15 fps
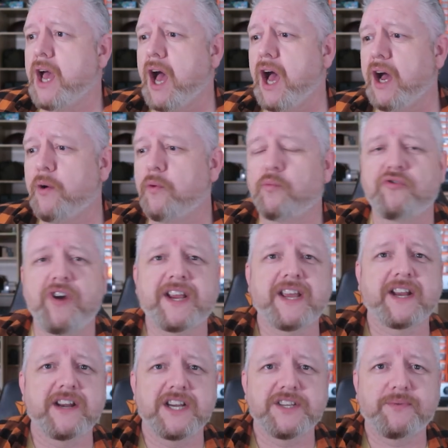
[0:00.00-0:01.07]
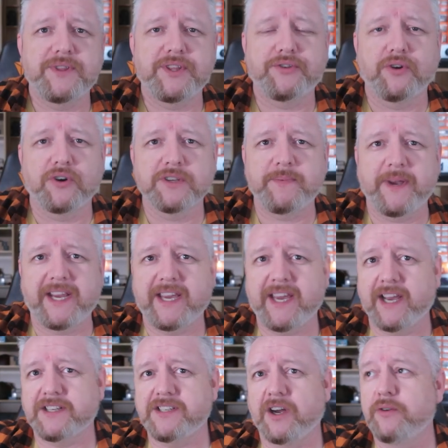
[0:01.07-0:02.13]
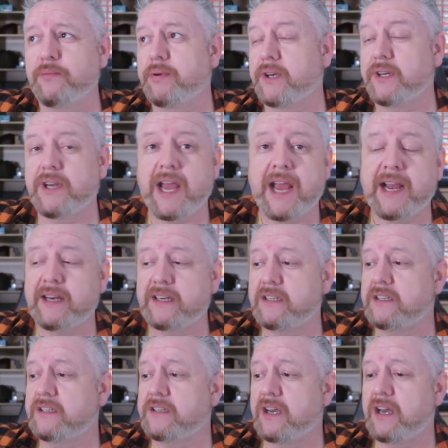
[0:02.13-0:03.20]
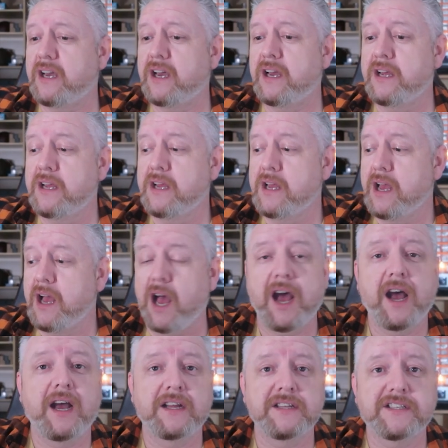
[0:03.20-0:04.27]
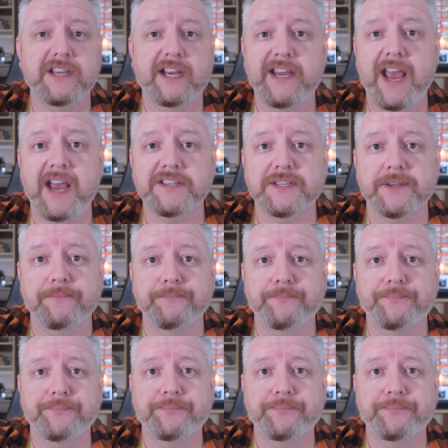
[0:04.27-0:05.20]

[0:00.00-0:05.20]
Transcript: Uh, recognize when the door's being kicked open and, uh, uh, and say yes.